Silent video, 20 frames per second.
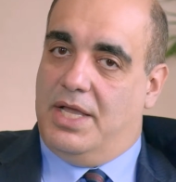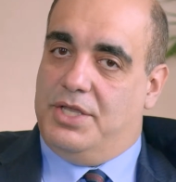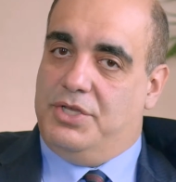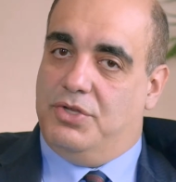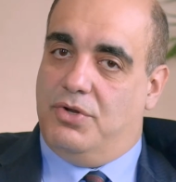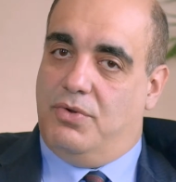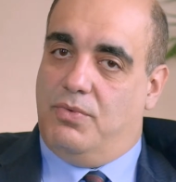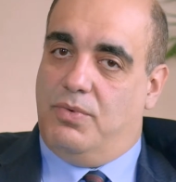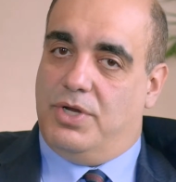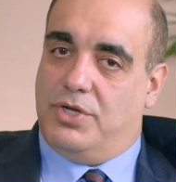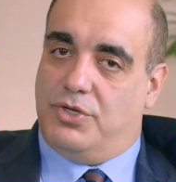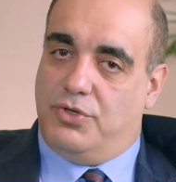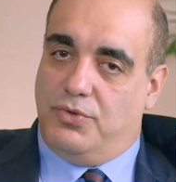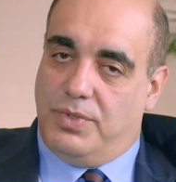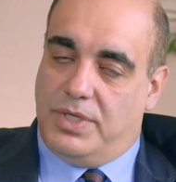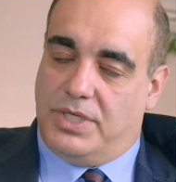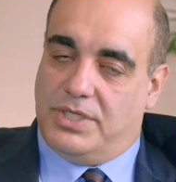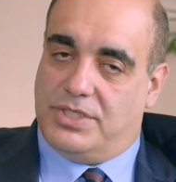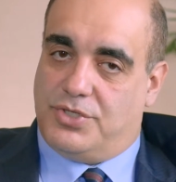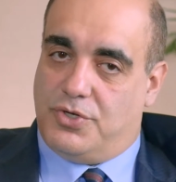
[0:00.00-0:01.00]
we're
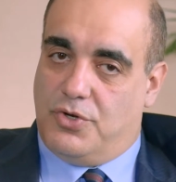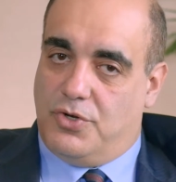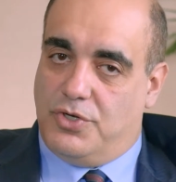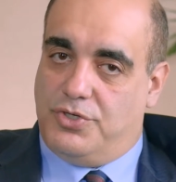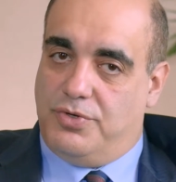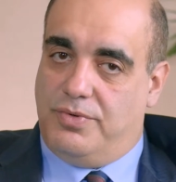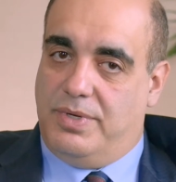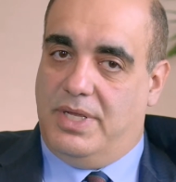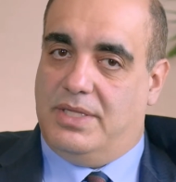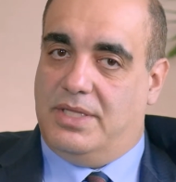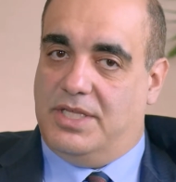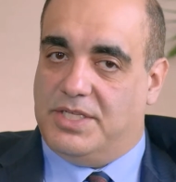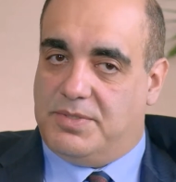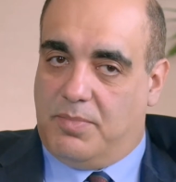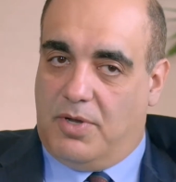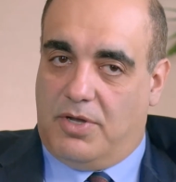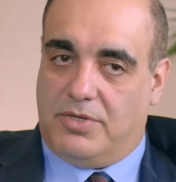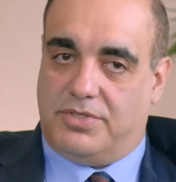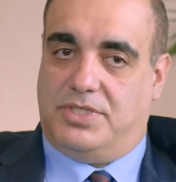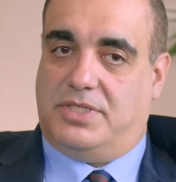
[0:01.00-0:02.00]
doing surgery and this
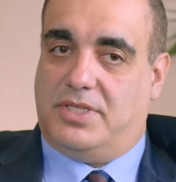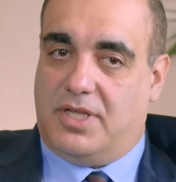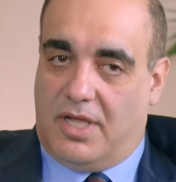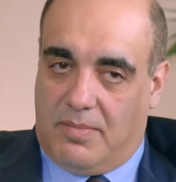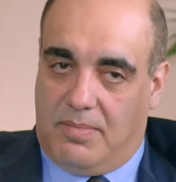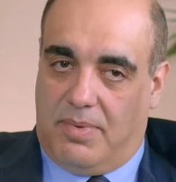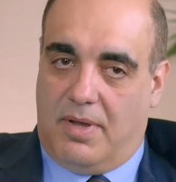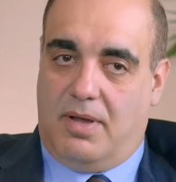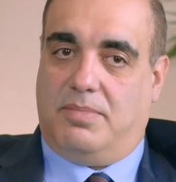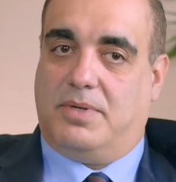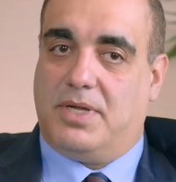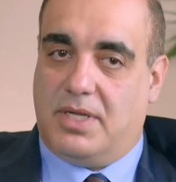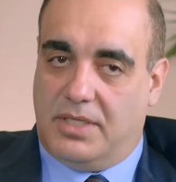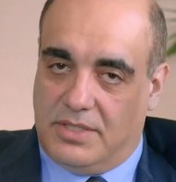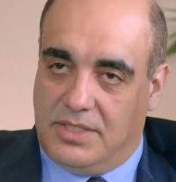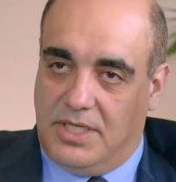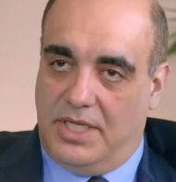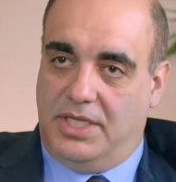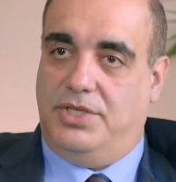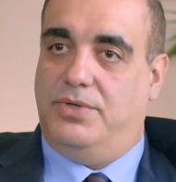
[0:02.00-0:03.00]
pulsatile pump
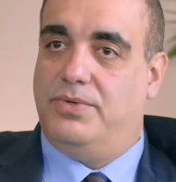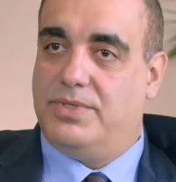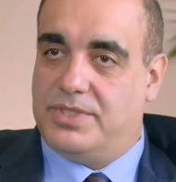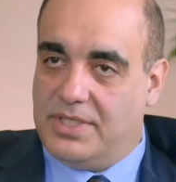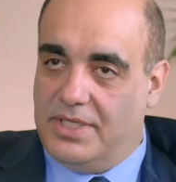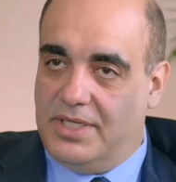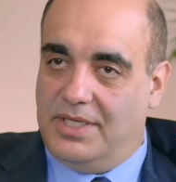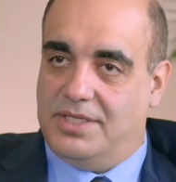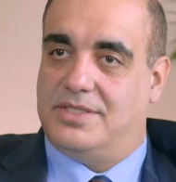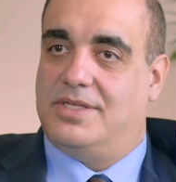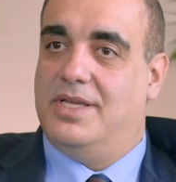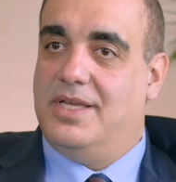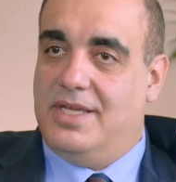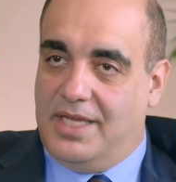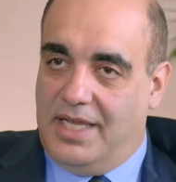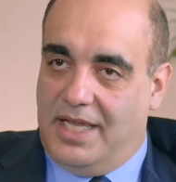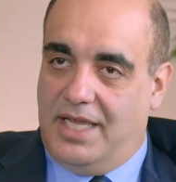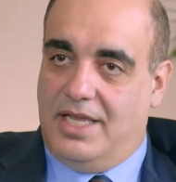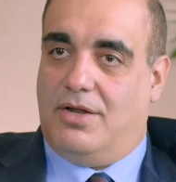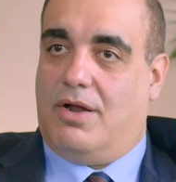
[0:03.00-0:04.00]
continuously is
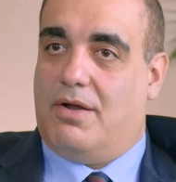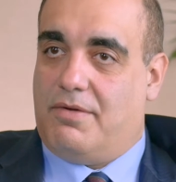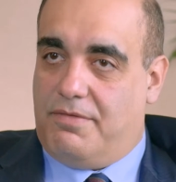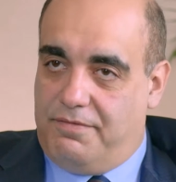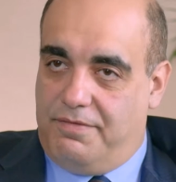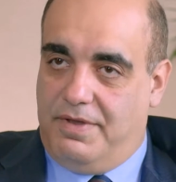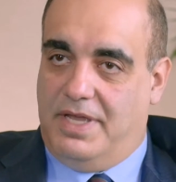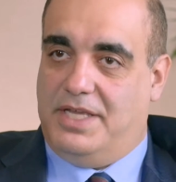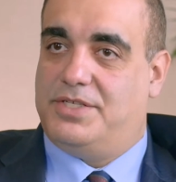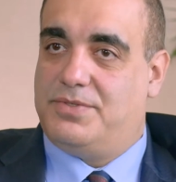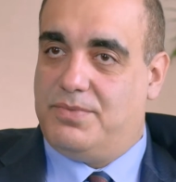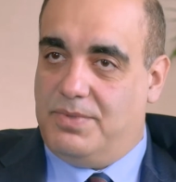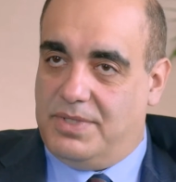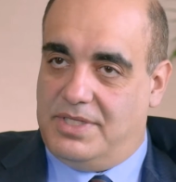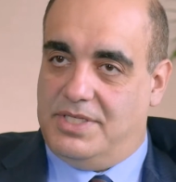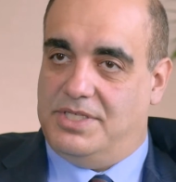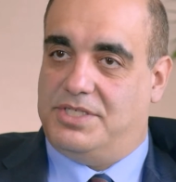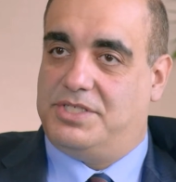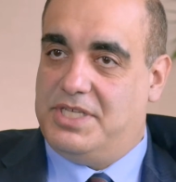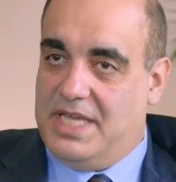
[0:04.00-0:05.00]
in our face
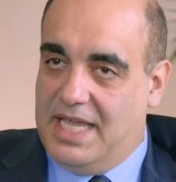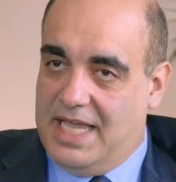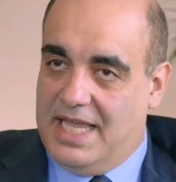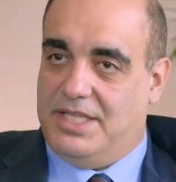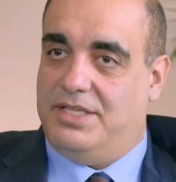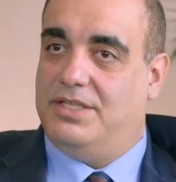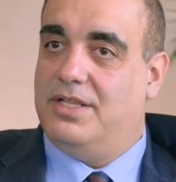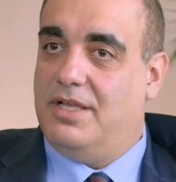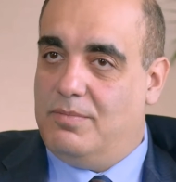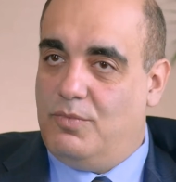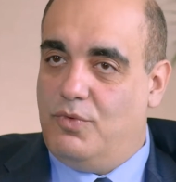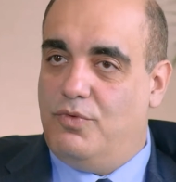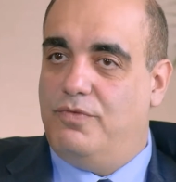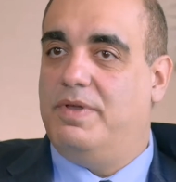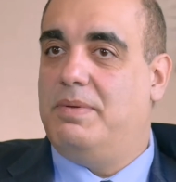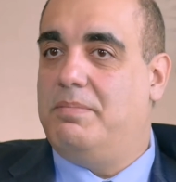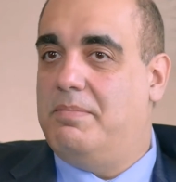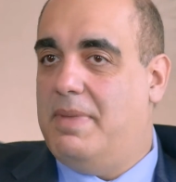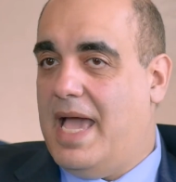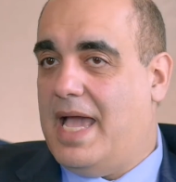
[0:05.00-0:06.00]
with this cannula
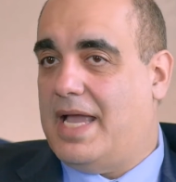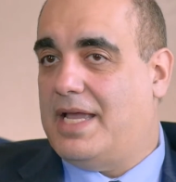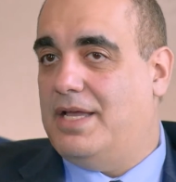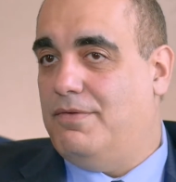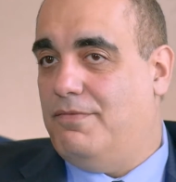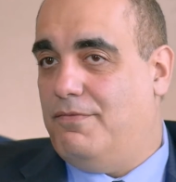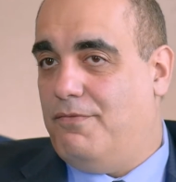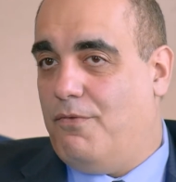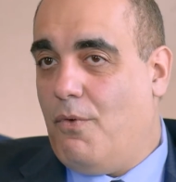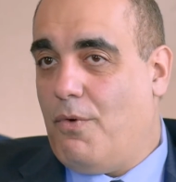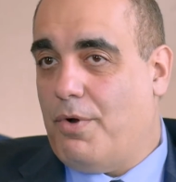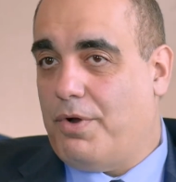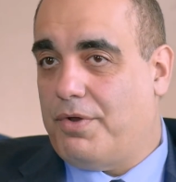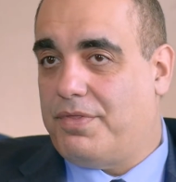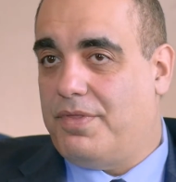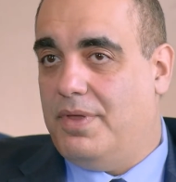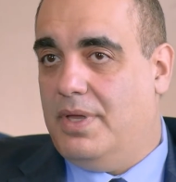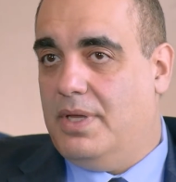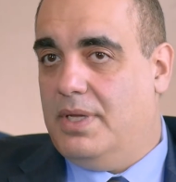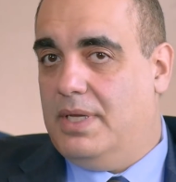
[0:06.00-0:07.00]
moving back and
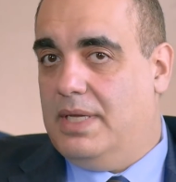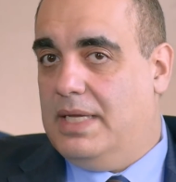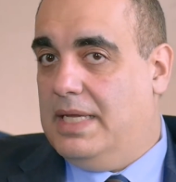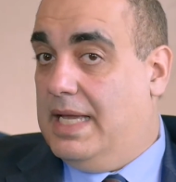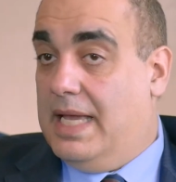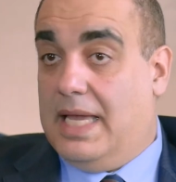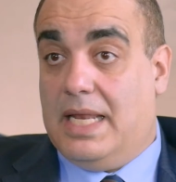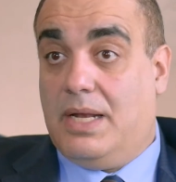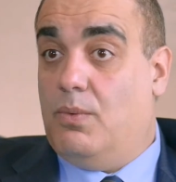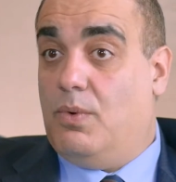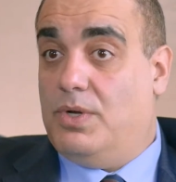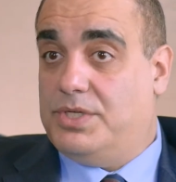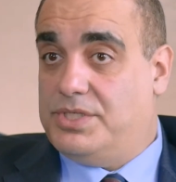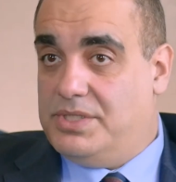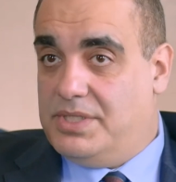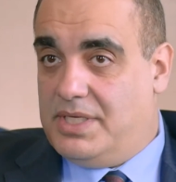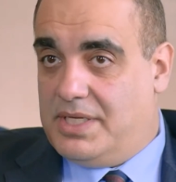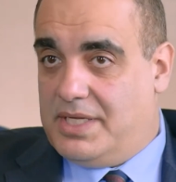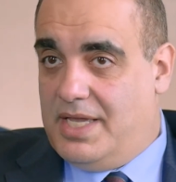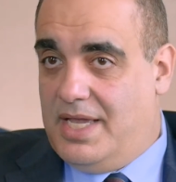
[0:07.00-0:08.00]
forth. And it
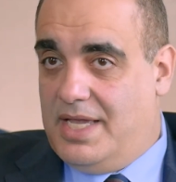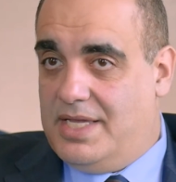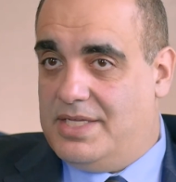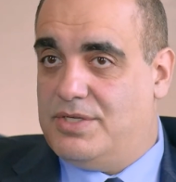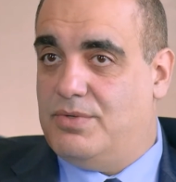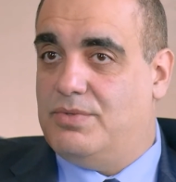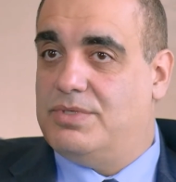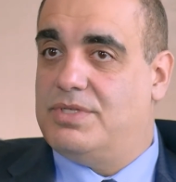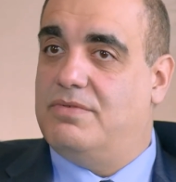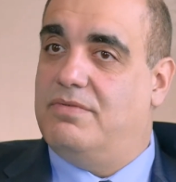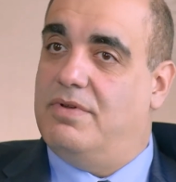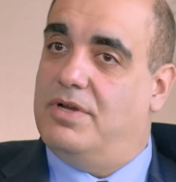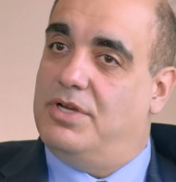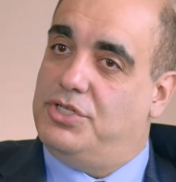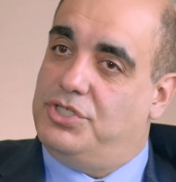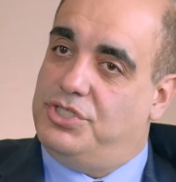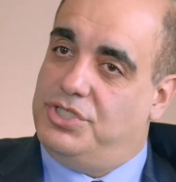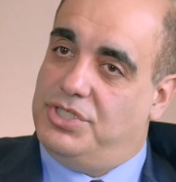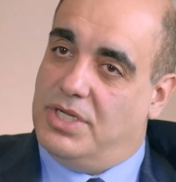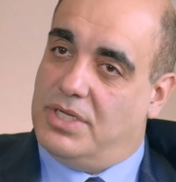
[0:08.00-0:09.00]
wasn't the case. It was a
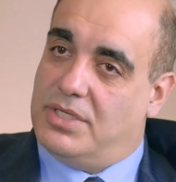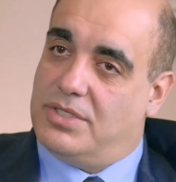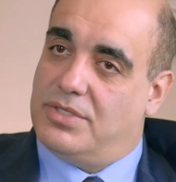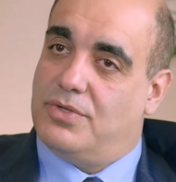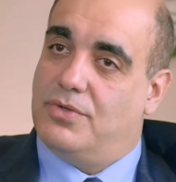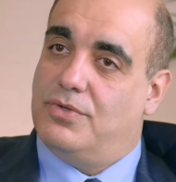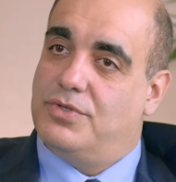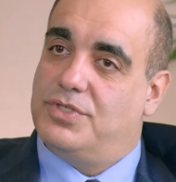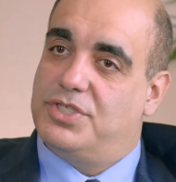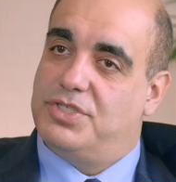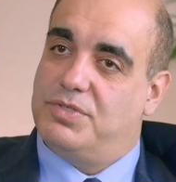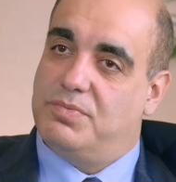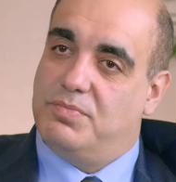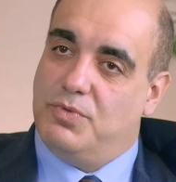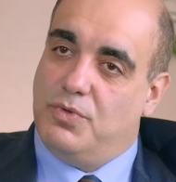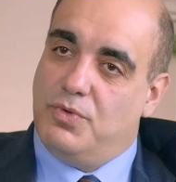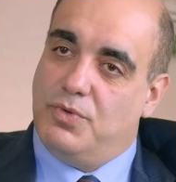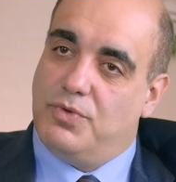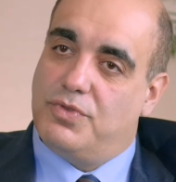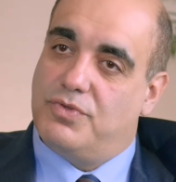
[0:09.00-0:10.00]
very gentle,
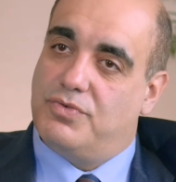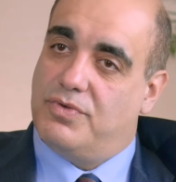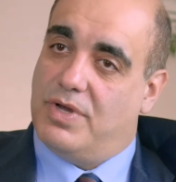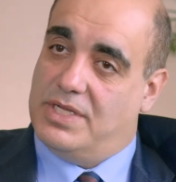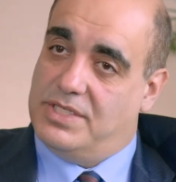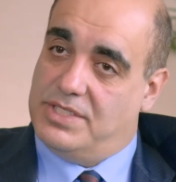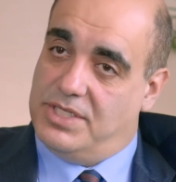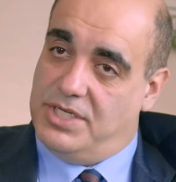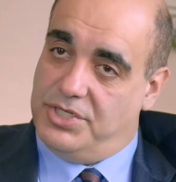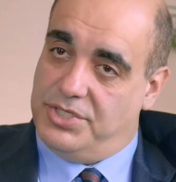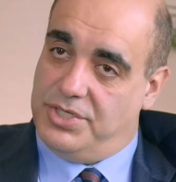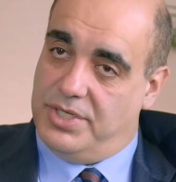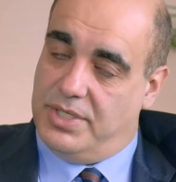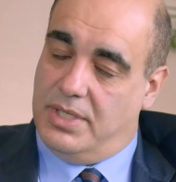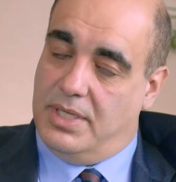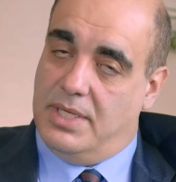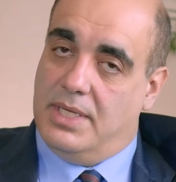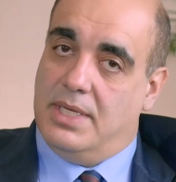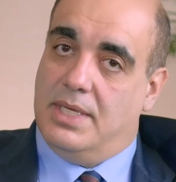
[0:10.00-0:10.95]
smooth transition.